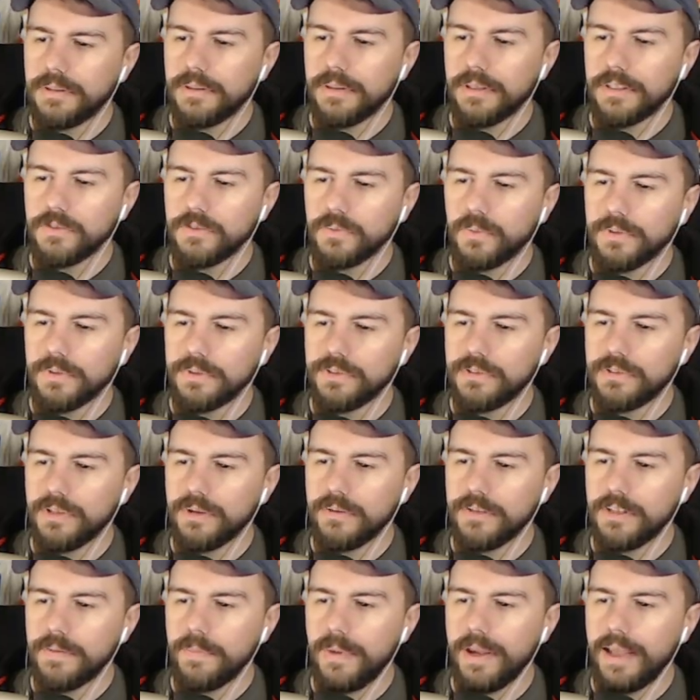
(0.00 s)
this one. So
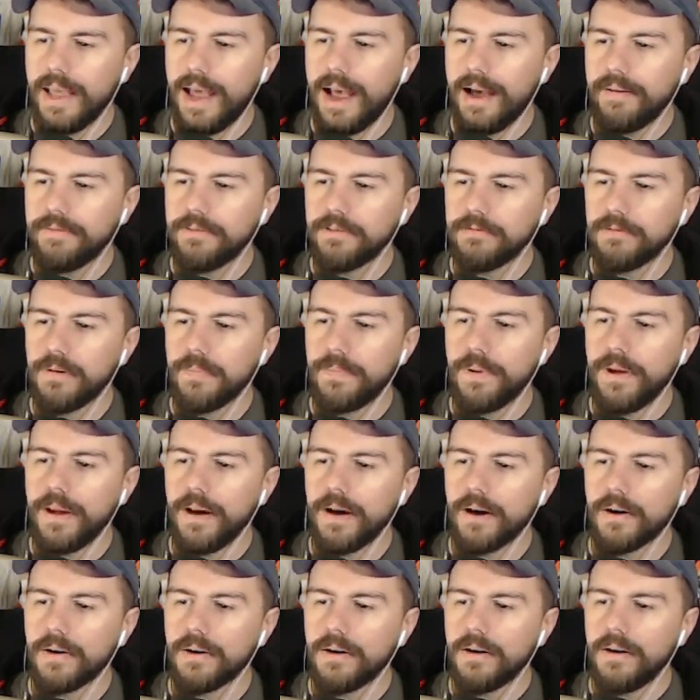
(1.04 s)
you may have to
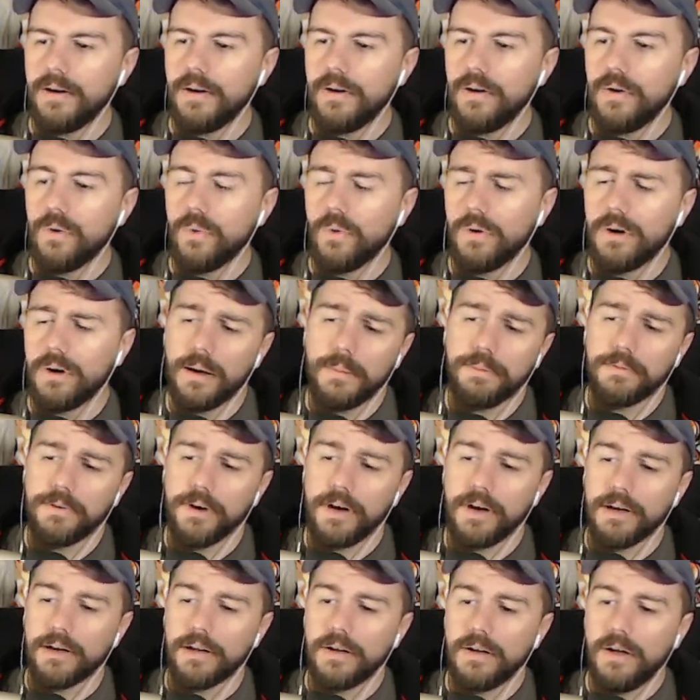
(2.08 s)
repair or
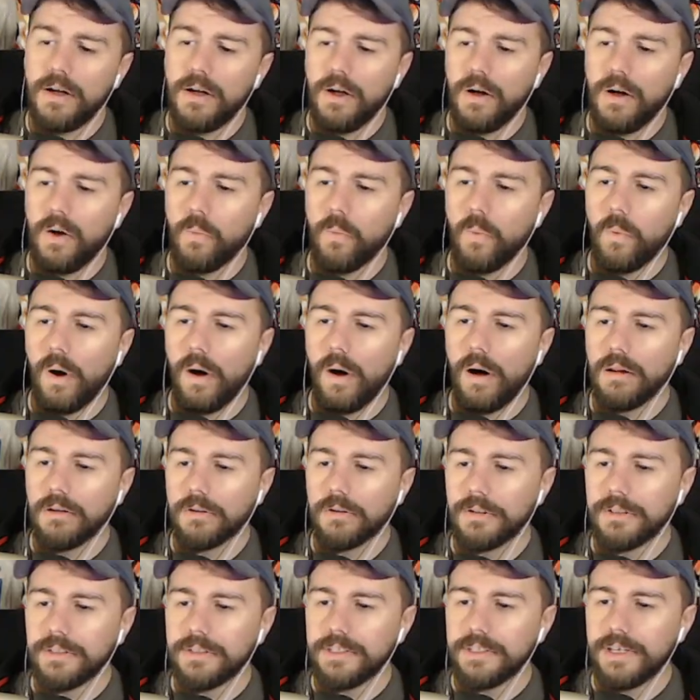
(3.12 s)
upgrade a wall
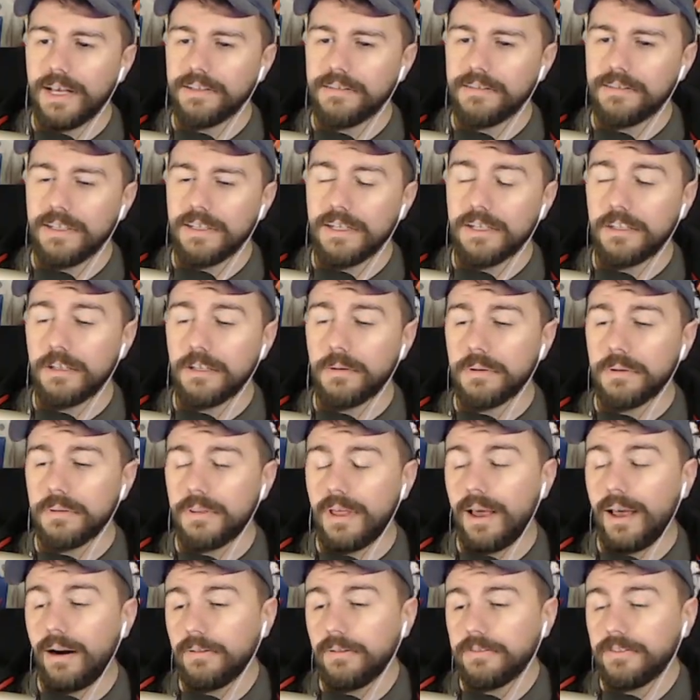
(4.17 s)
or a DST to deal with
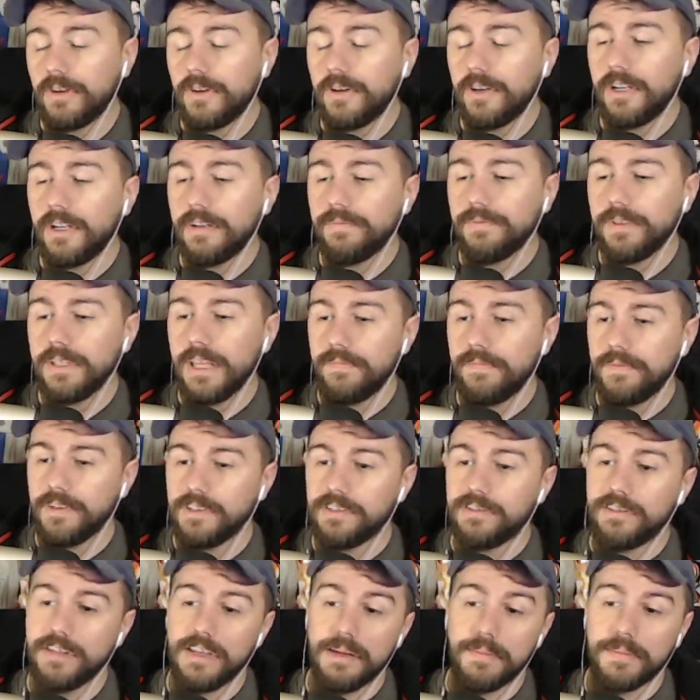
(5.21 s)
that. Alternatively, if you
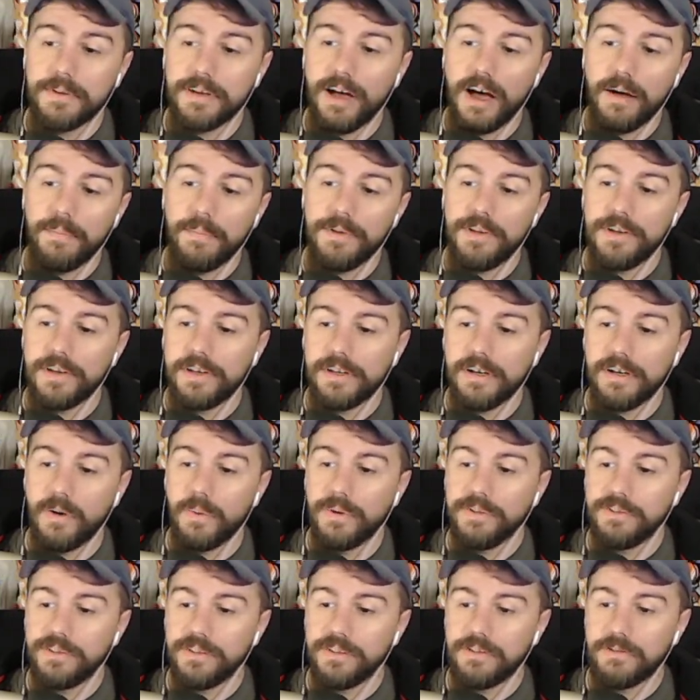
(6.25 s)
see him coming, you can
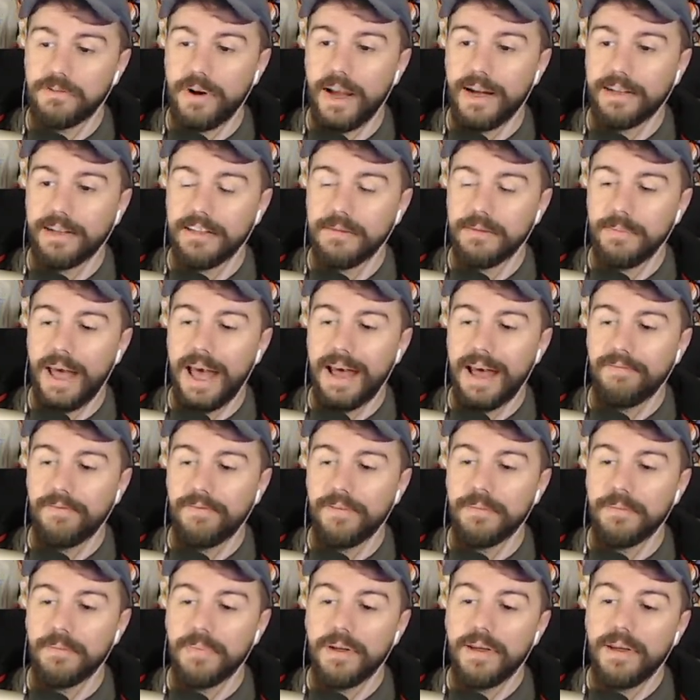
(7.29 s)
always distract him, have
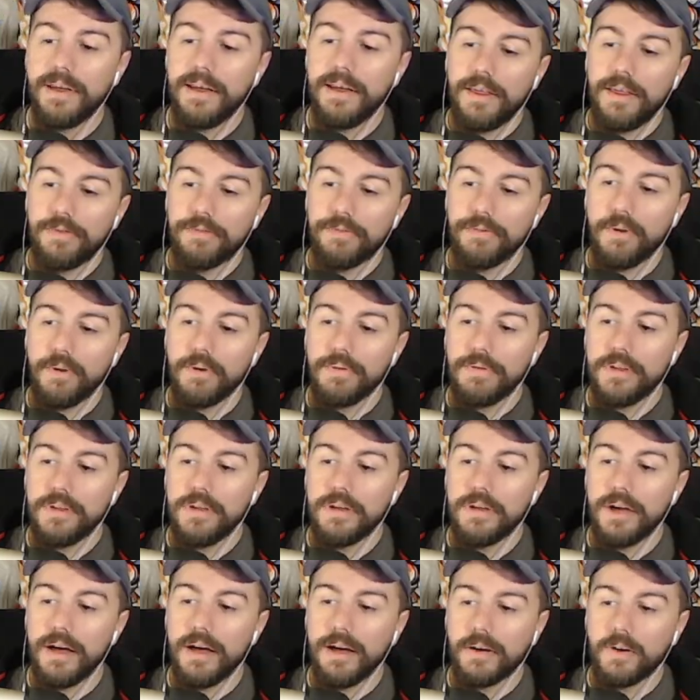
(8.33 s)
him throw
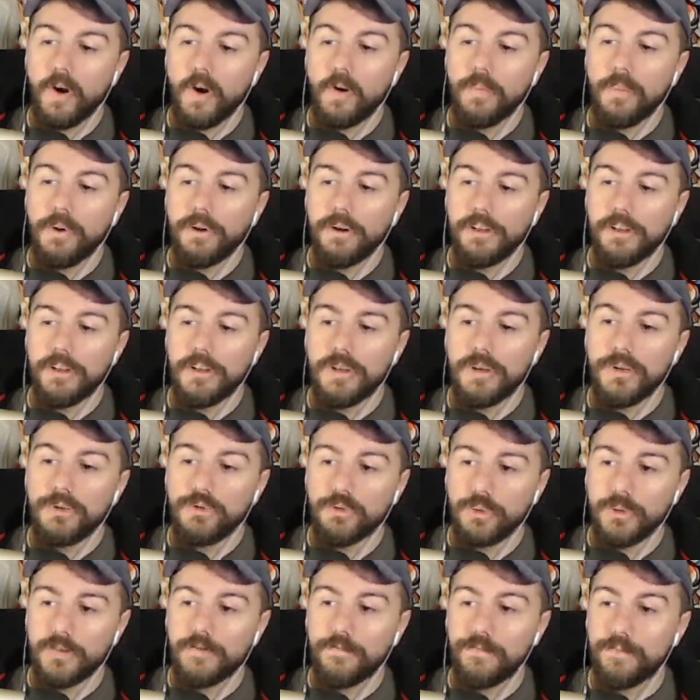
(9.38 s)
the kobold at you,
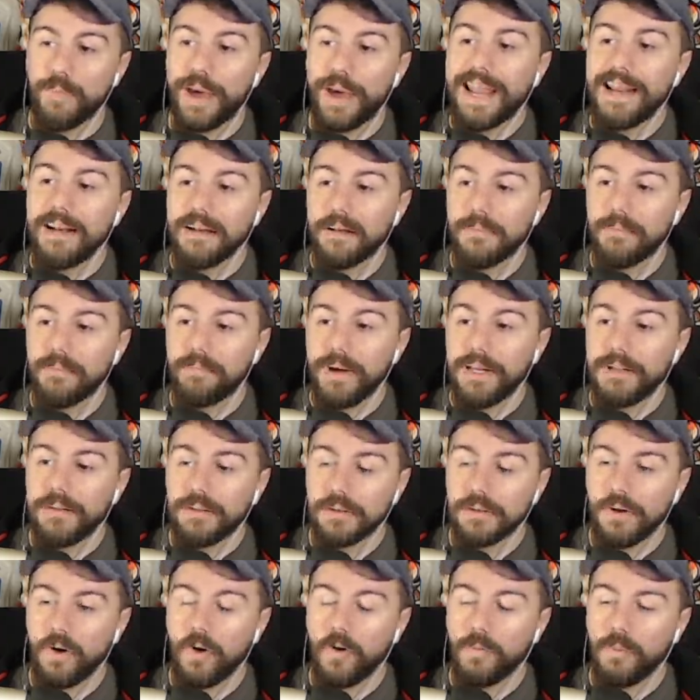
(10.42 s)
sort of bait
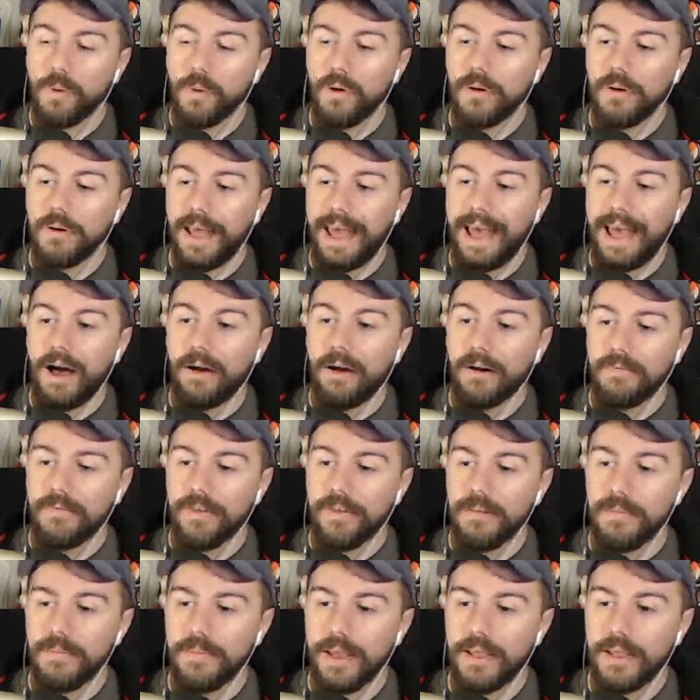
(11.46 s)
the kobold out of
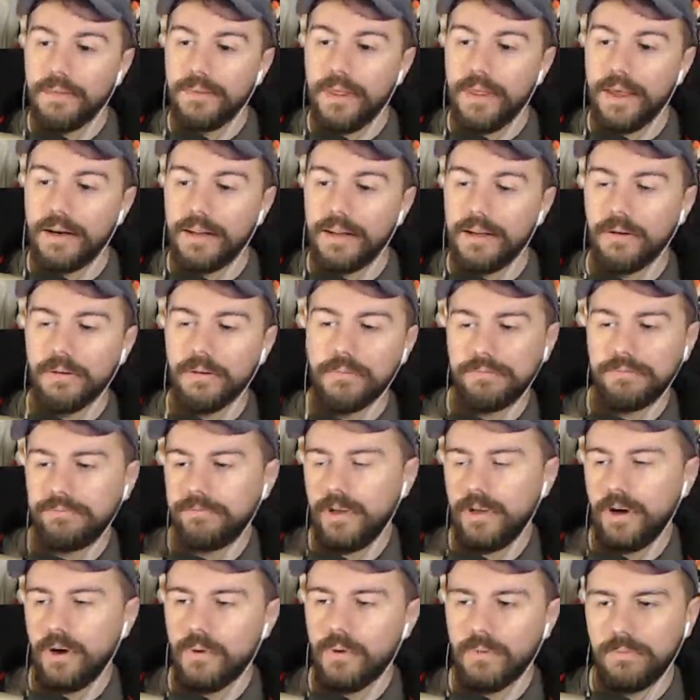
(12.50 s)
him, and then it'll
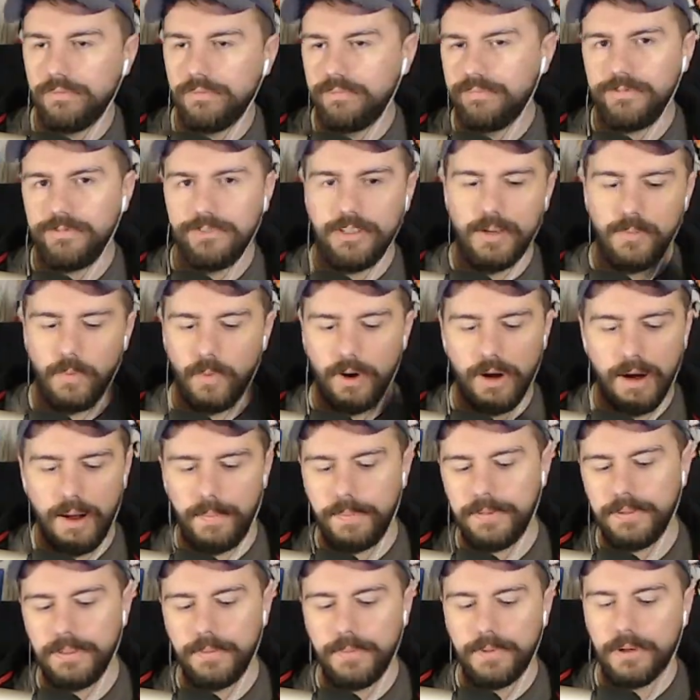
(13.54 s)
go somewhere
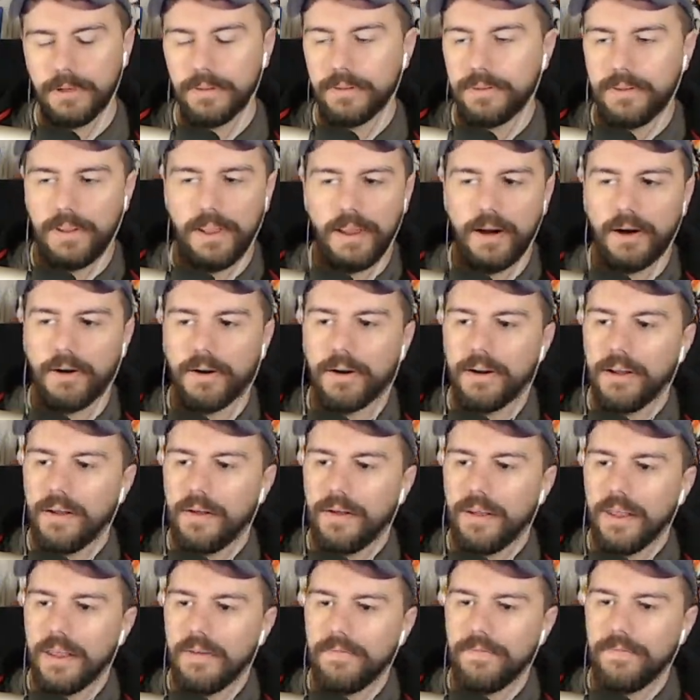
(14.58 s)
up in the middle of the air
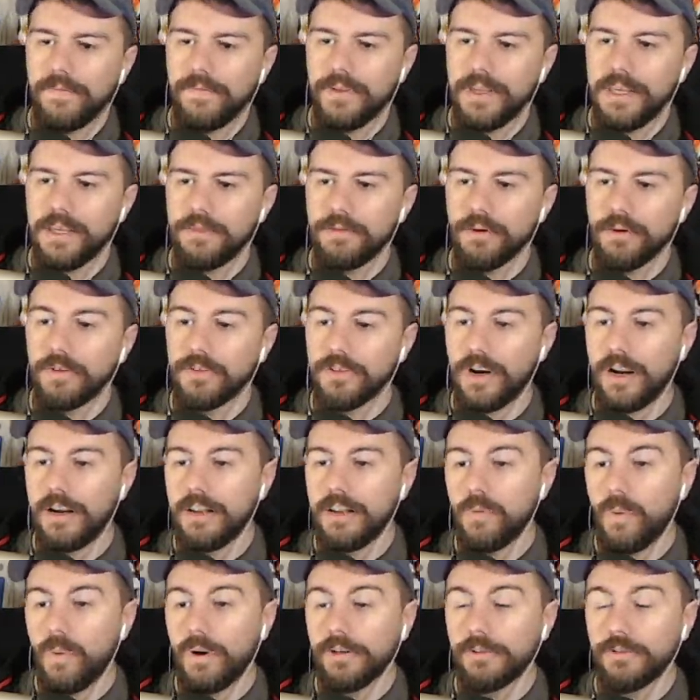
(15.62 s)
if he throws it
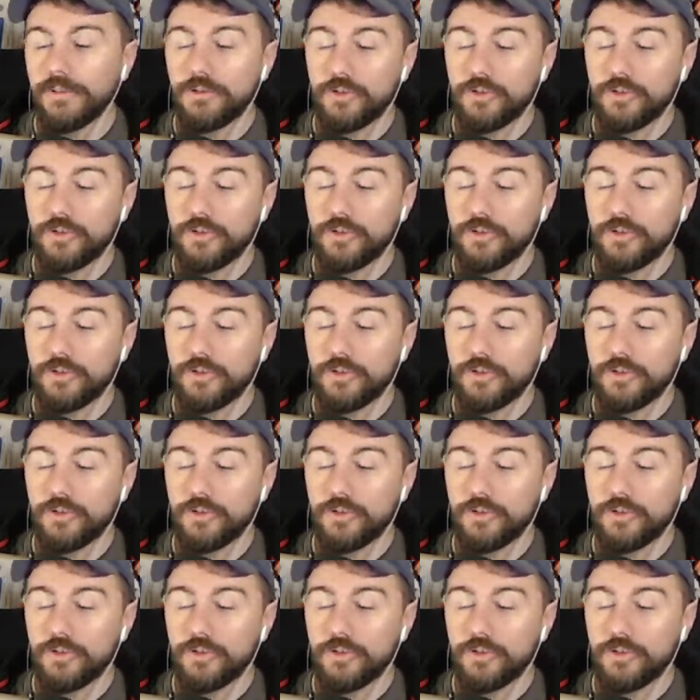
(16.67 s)
at you while you're